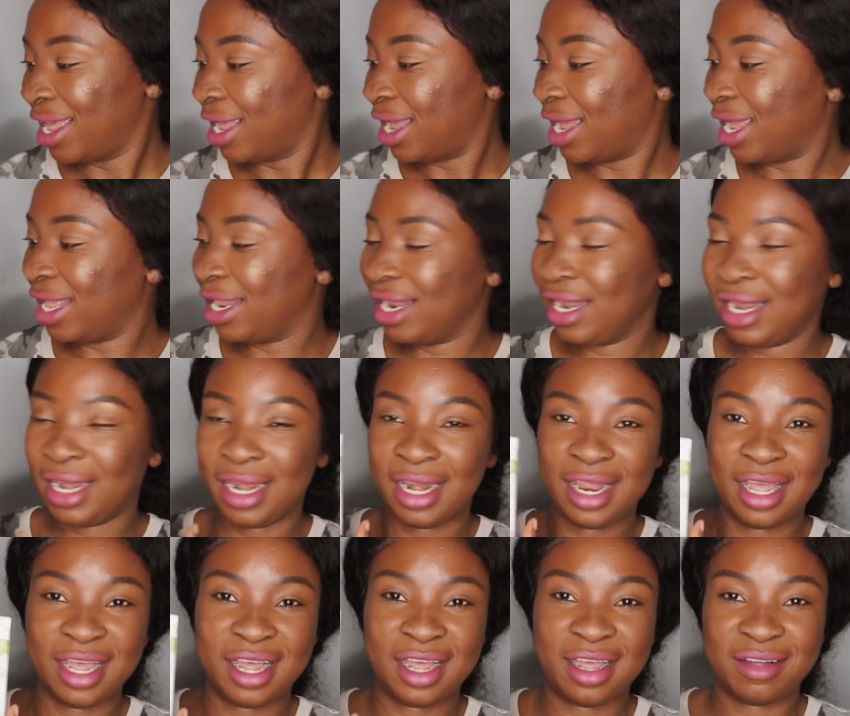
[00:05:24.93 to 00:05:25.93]
I
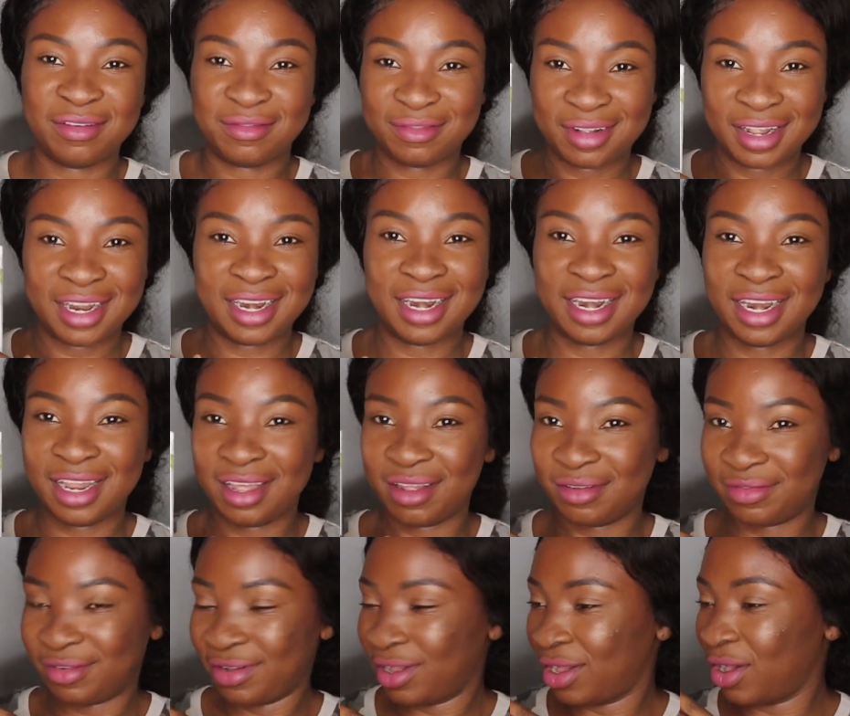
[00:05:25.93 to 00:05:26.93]
love
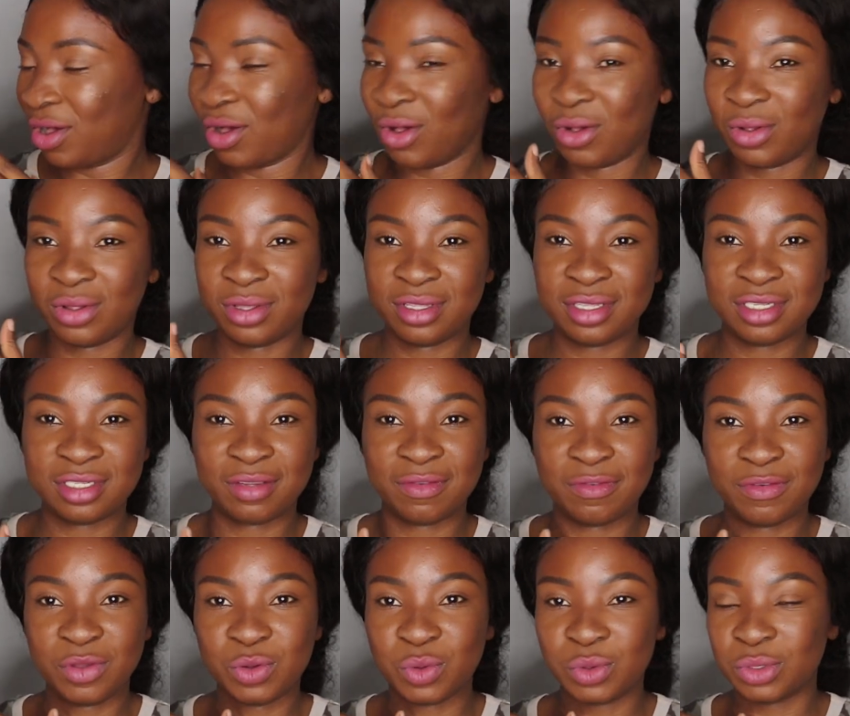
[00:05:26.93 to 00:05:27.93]
all these
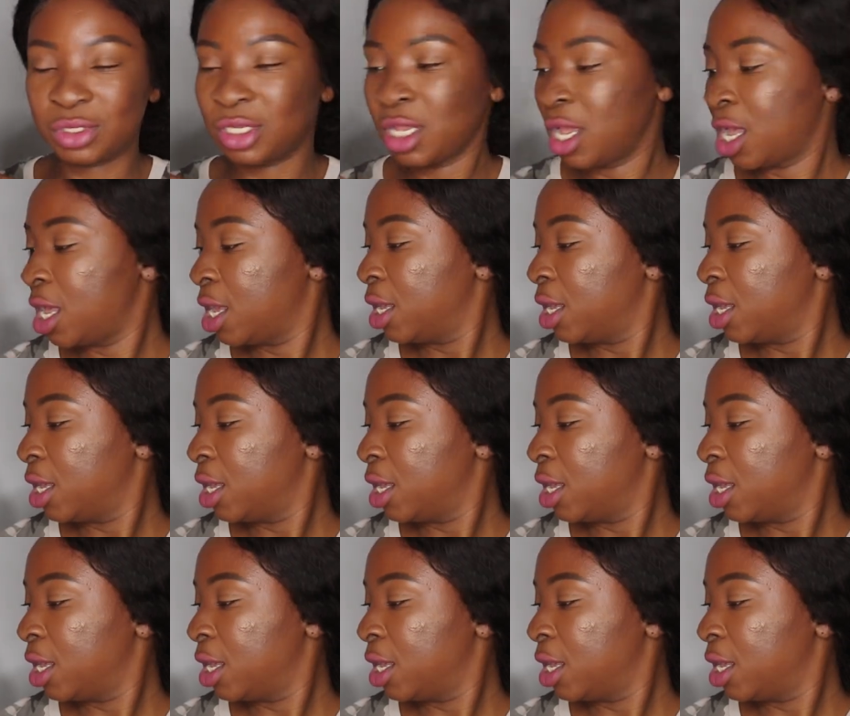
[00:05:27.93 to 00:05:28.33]
views.